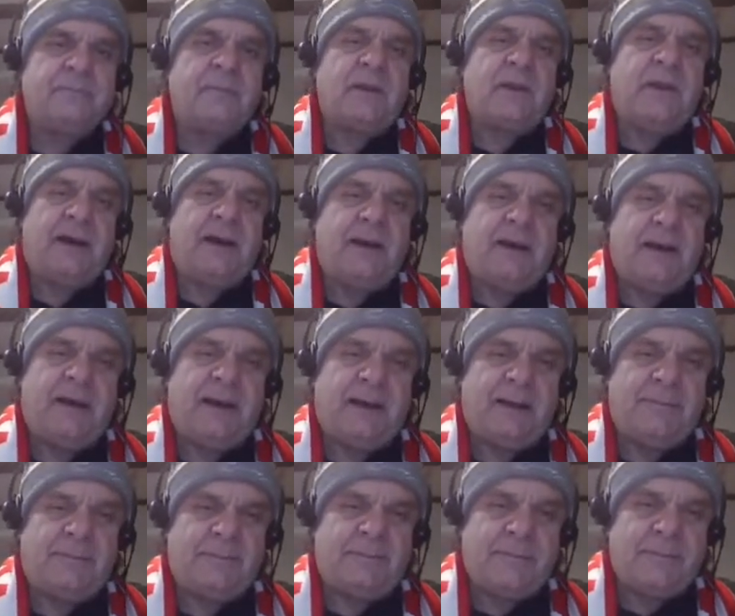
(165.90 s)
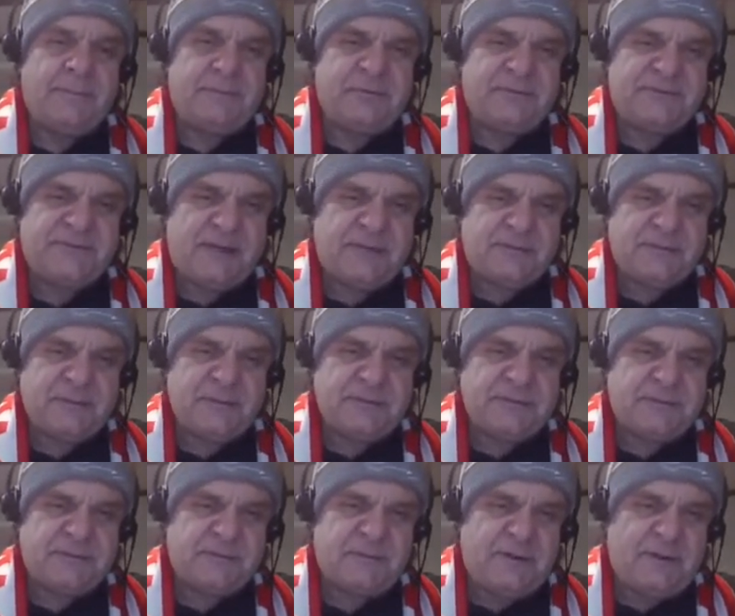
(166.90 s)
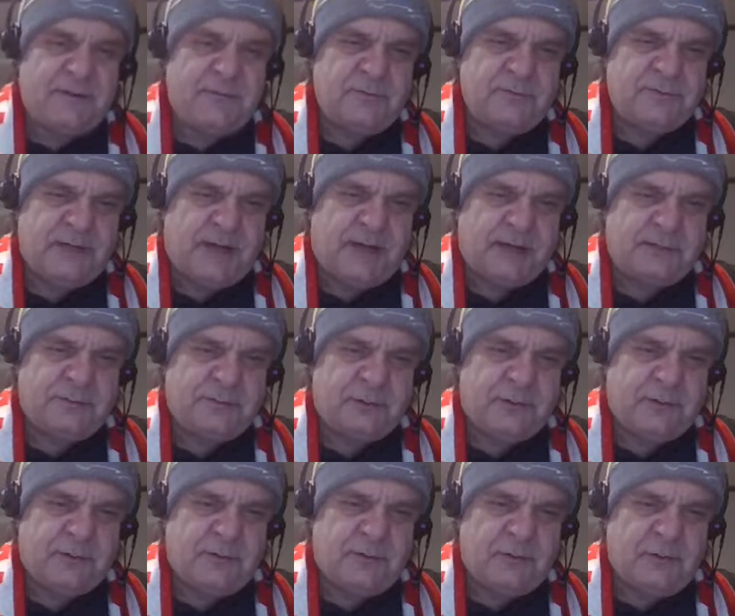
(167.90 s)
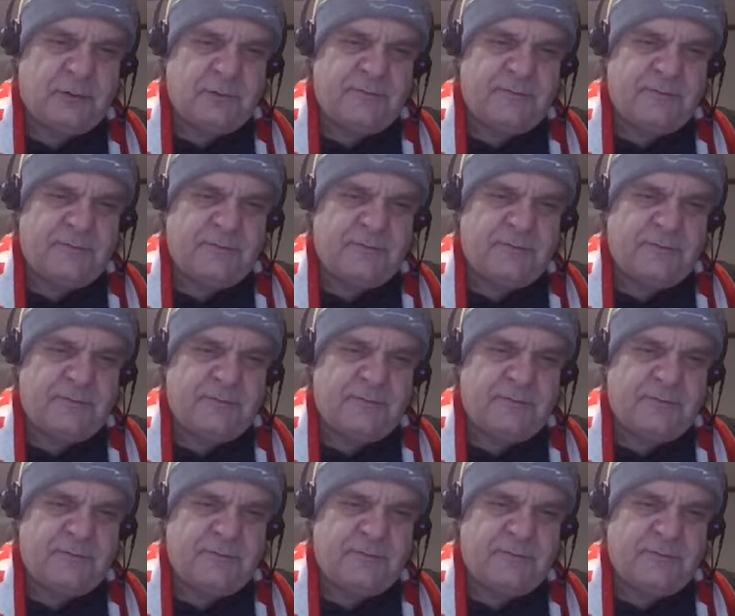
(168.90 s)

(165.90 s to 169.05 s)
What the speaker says: Presenters, Dr.